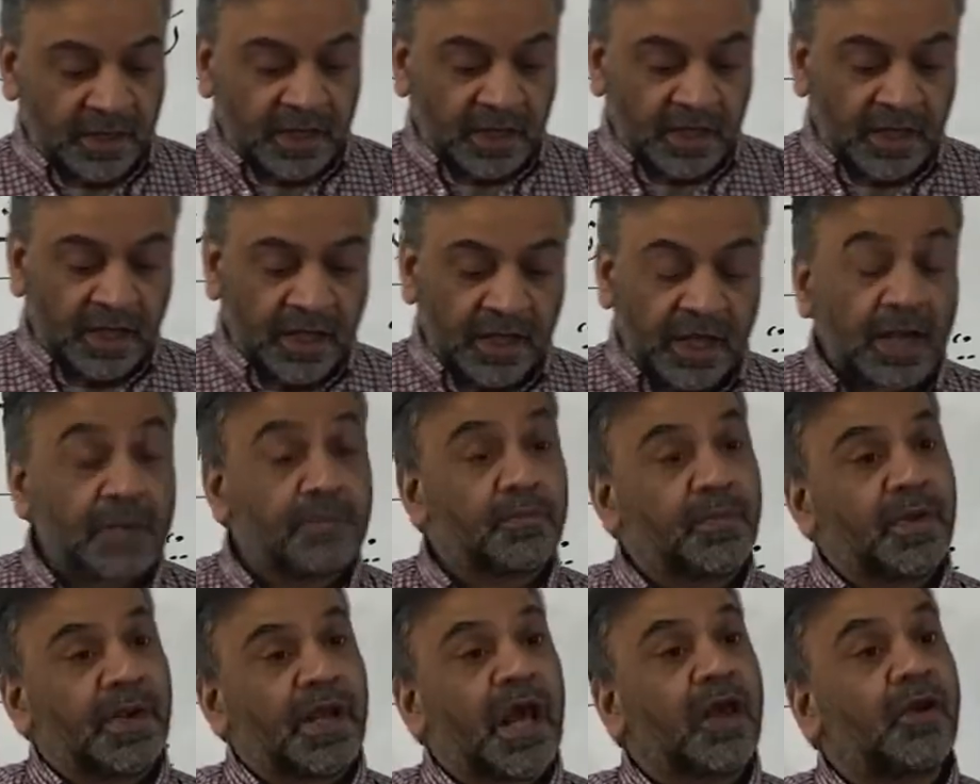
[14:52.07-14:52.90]
And
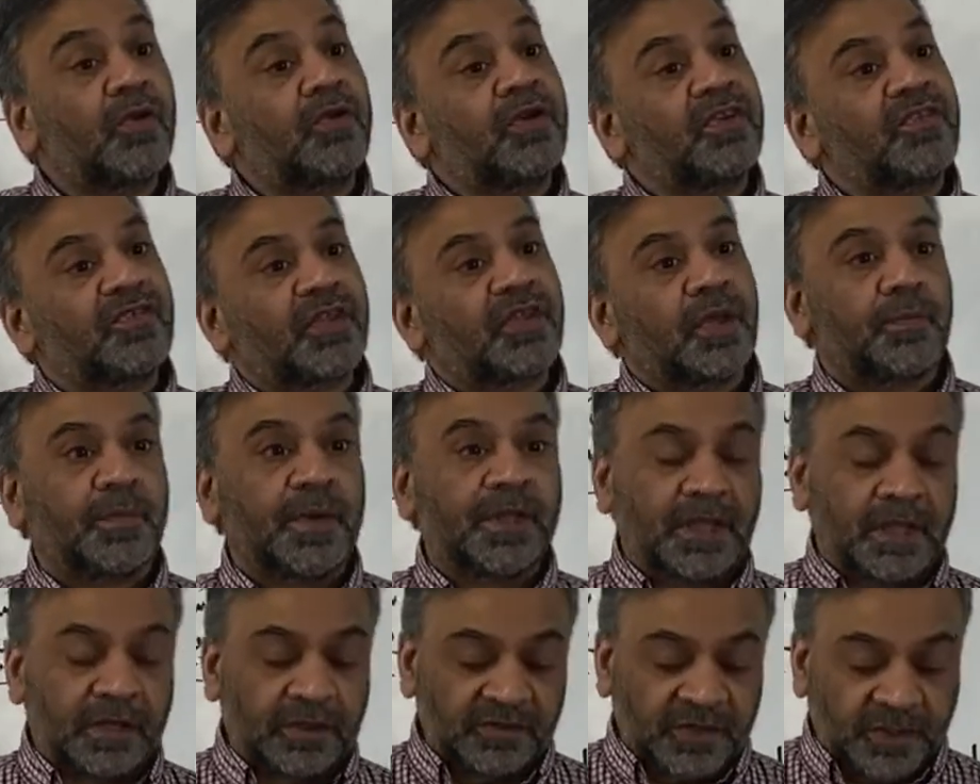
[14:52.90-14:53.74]
bilalun is the
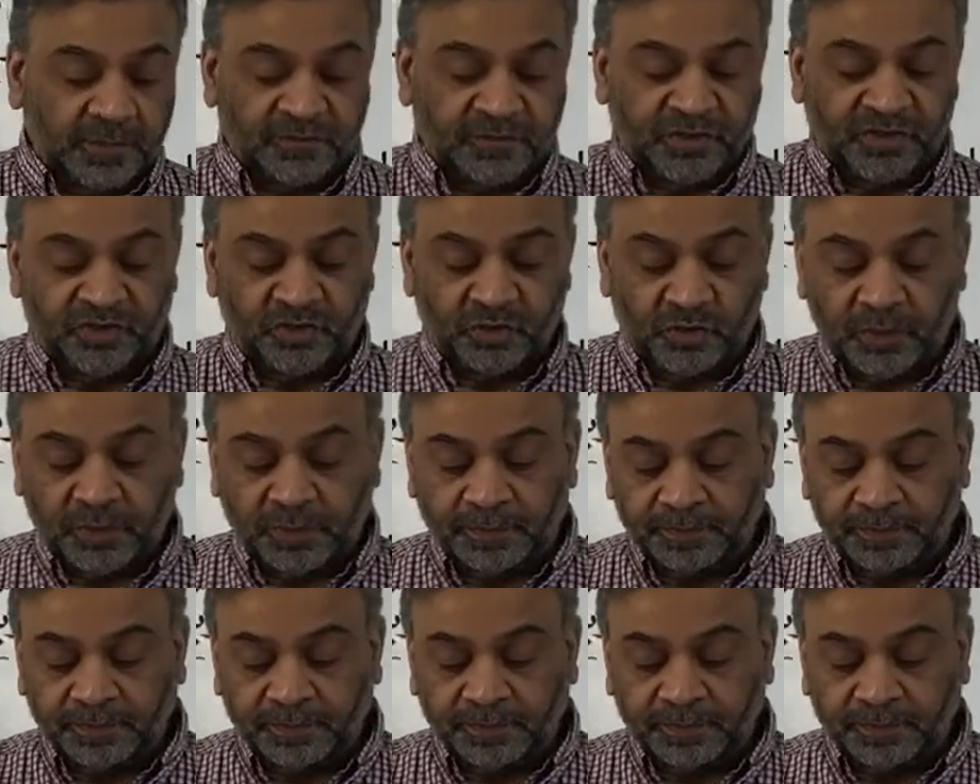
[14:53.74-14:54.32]
badal, substitute.